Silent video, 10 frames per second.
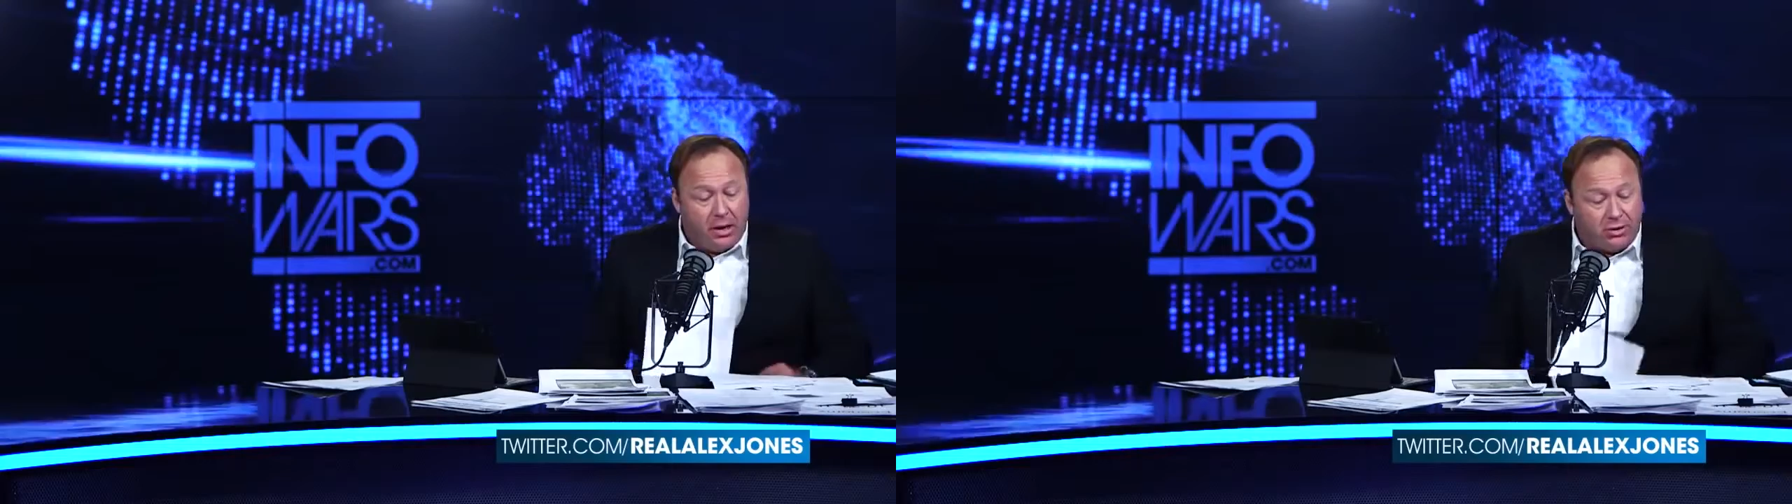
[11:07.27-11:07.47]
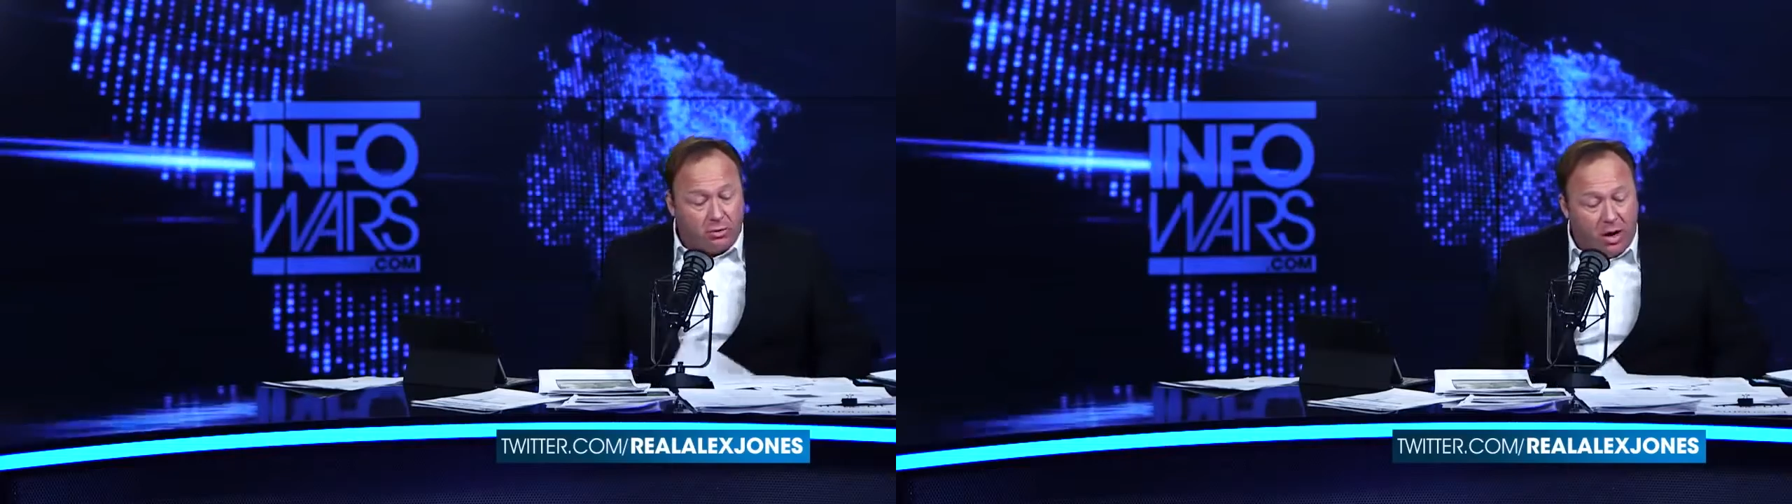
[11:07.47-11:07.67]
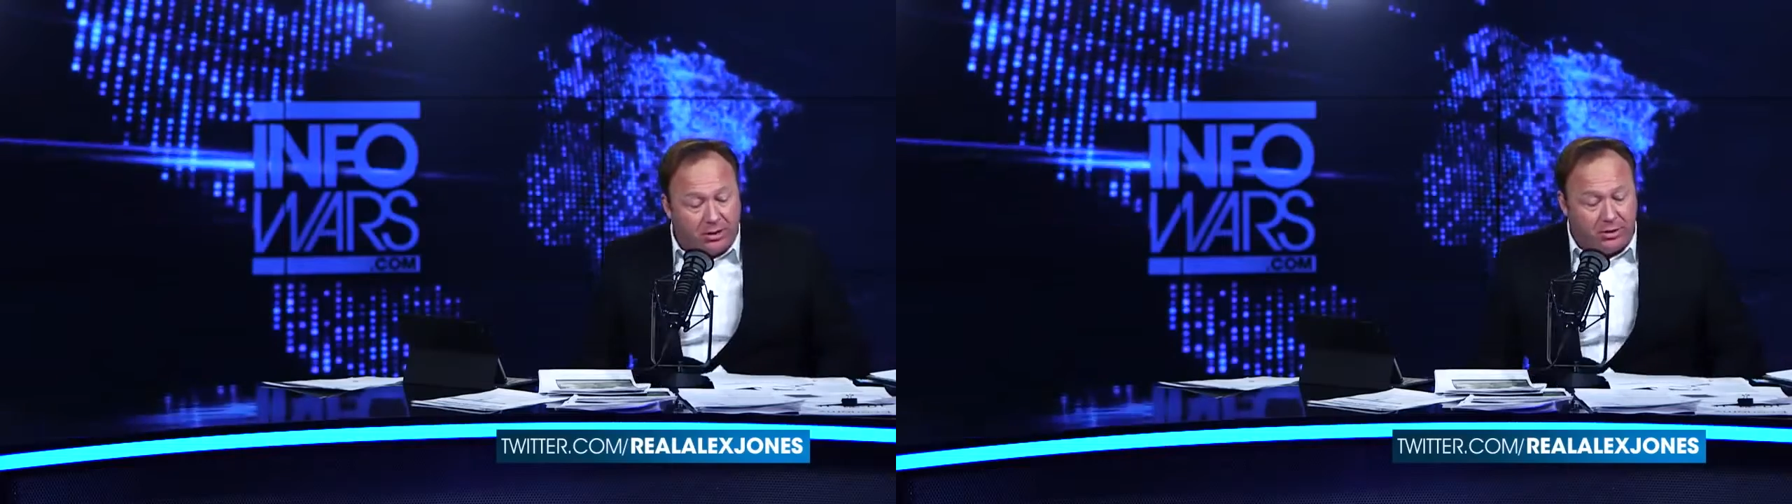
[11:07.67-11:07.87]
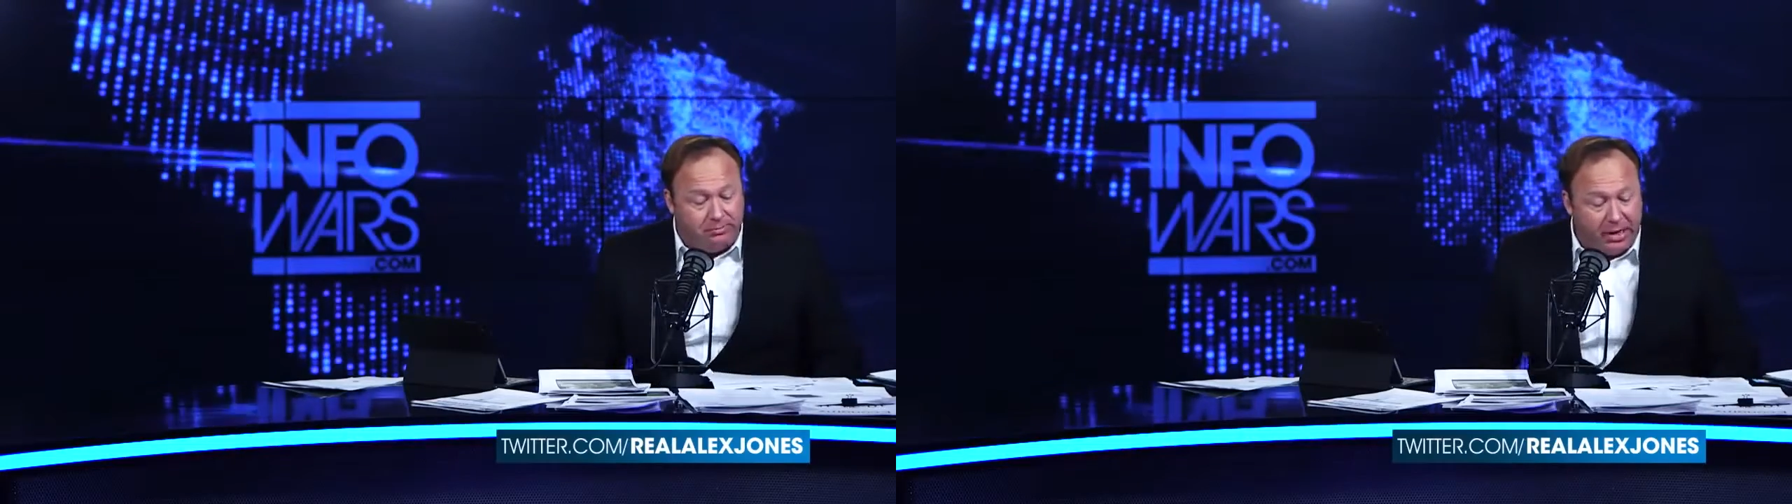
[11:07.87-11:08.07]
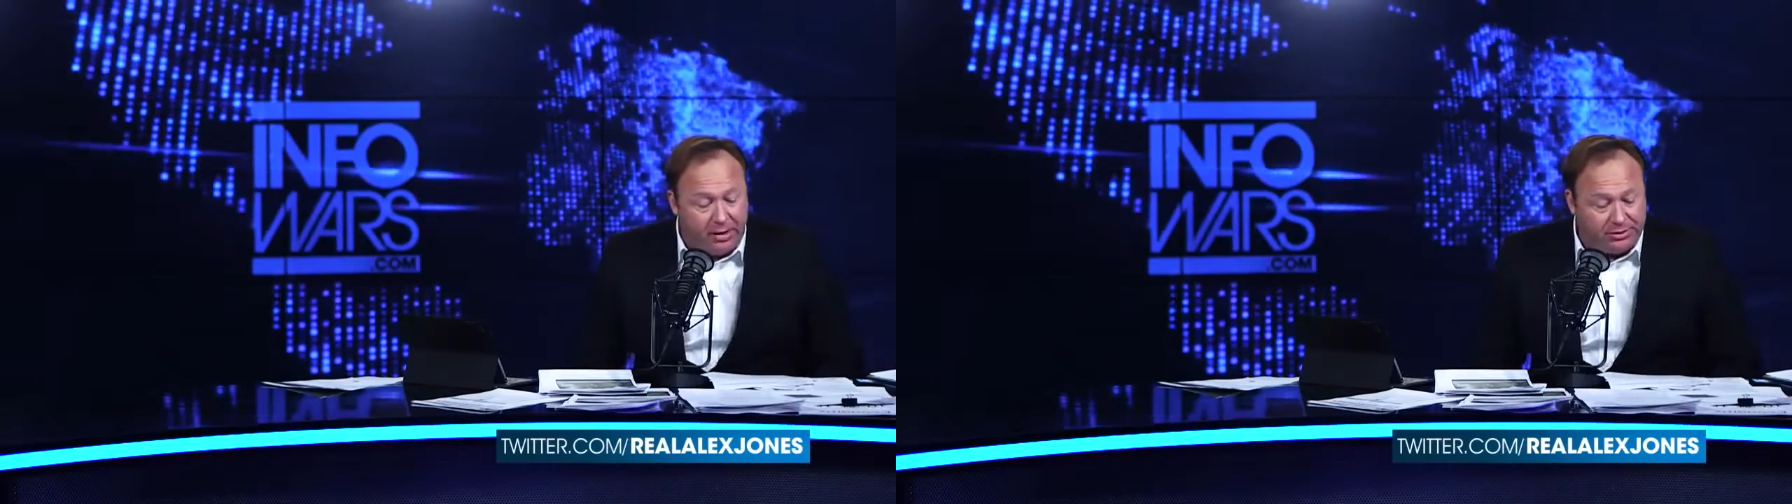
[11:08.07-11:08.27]
Here's the
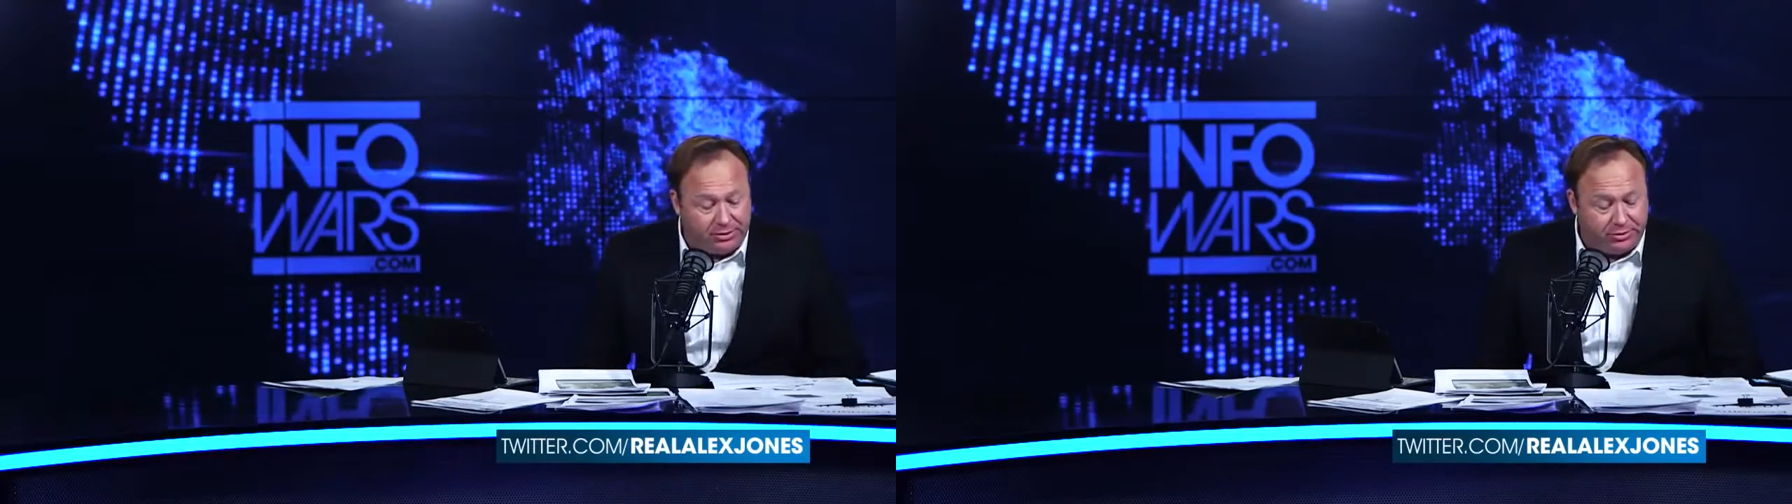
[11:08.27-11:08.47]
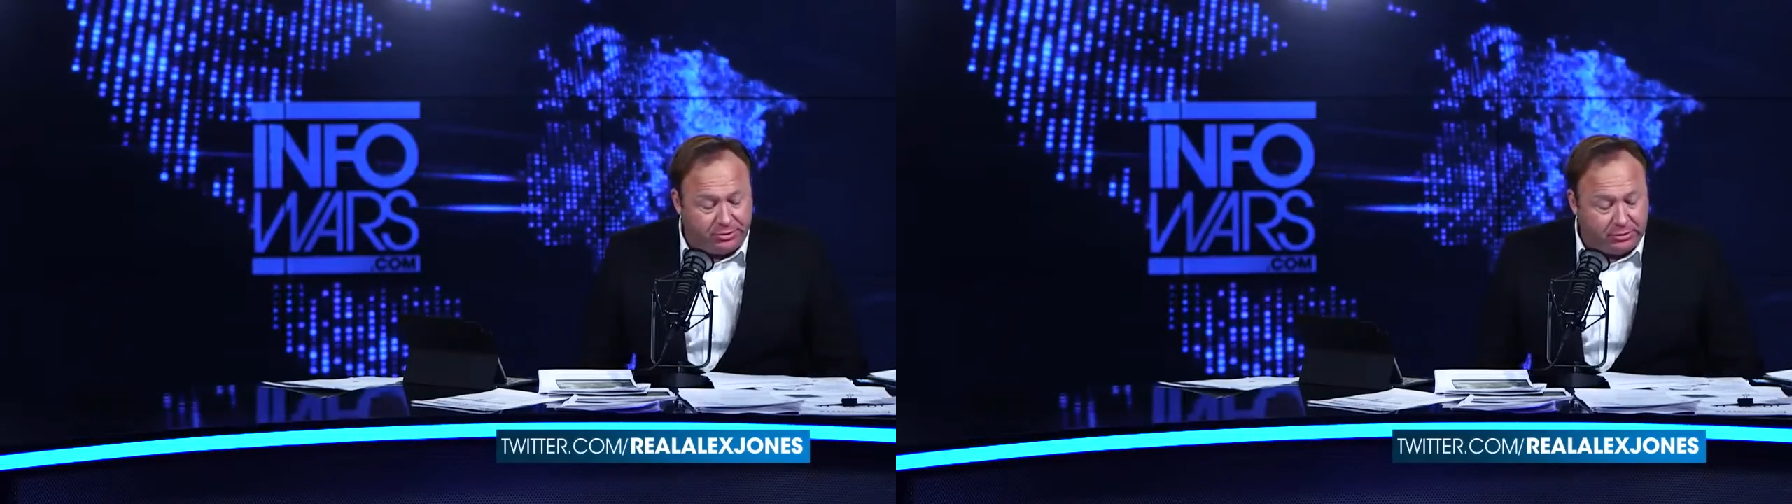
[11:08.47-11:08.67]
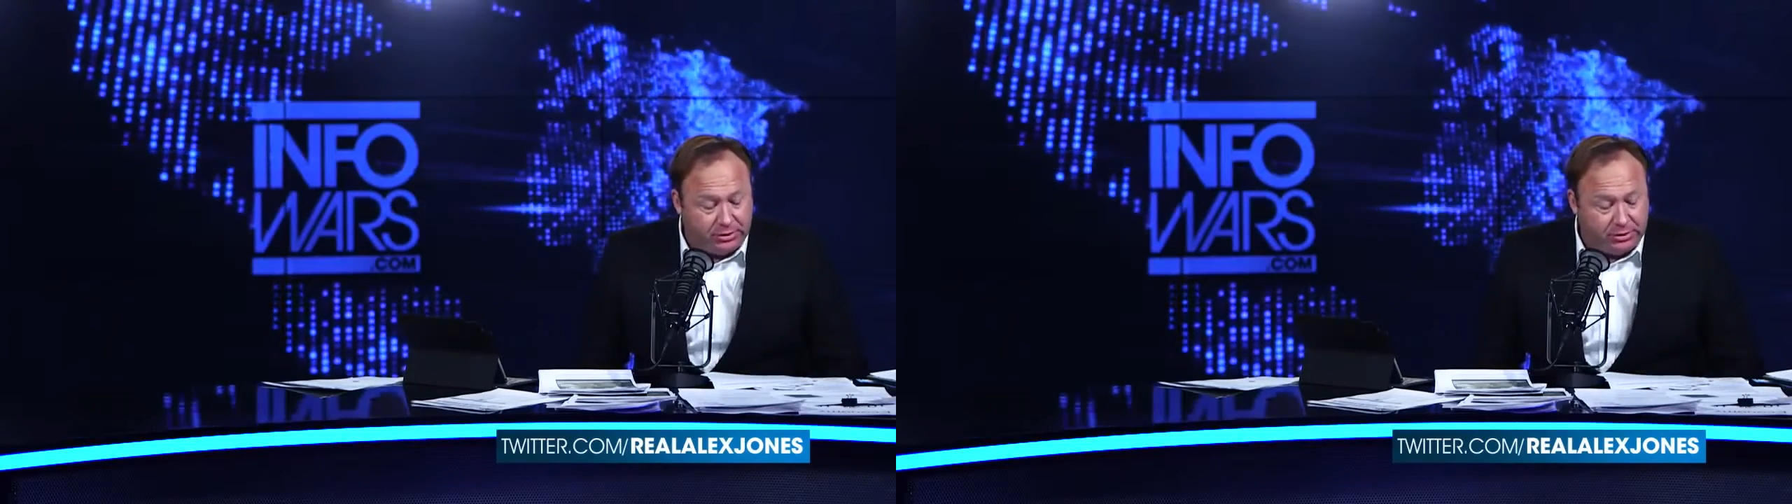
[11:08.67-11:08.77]
Washington Post.